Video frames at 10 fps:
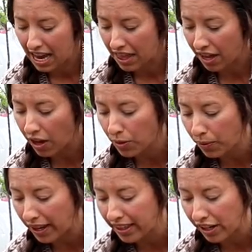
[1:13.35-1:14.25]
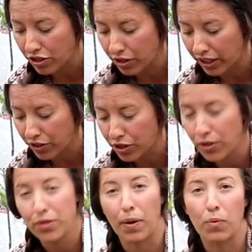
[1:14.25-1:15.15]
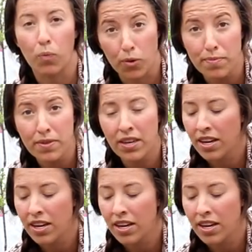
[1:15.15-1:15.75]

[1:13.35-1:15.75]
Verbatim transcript: The other way they are triggered too is by warmth.